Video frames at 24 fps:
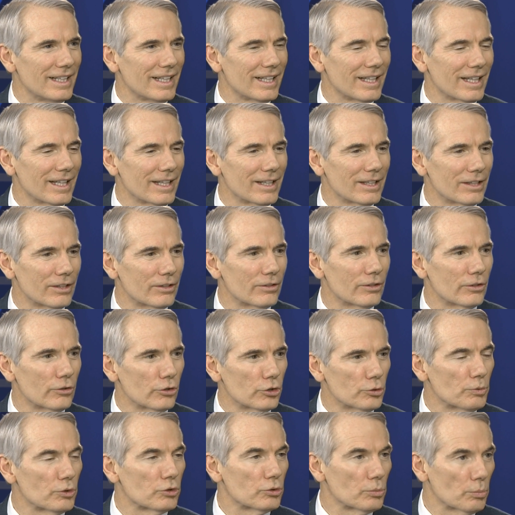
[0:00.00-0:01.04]
And
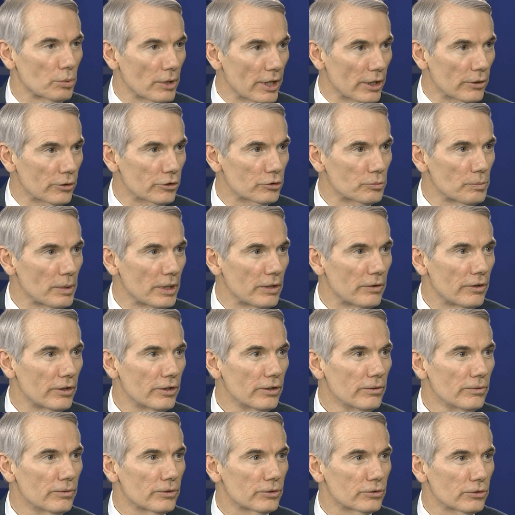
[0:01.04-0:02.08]
there's been some progress made
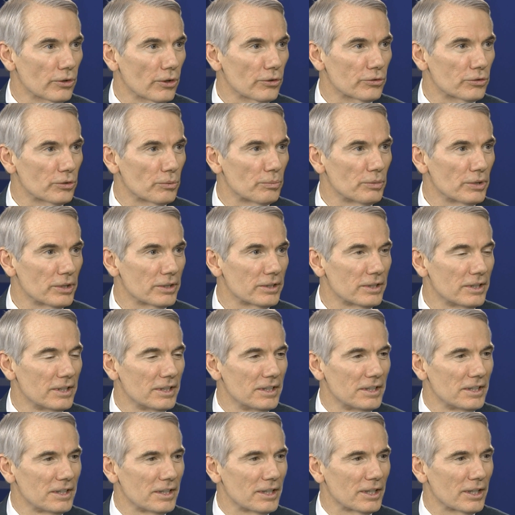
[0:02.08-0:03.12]
there. There's also been
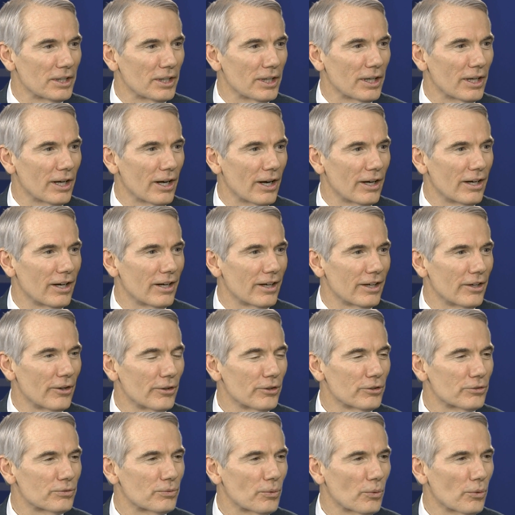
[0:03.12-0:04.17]
uh, uh,
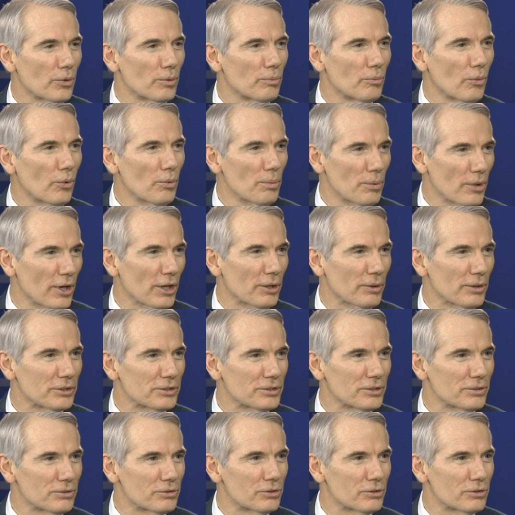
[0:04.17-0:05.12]
areas for more progress.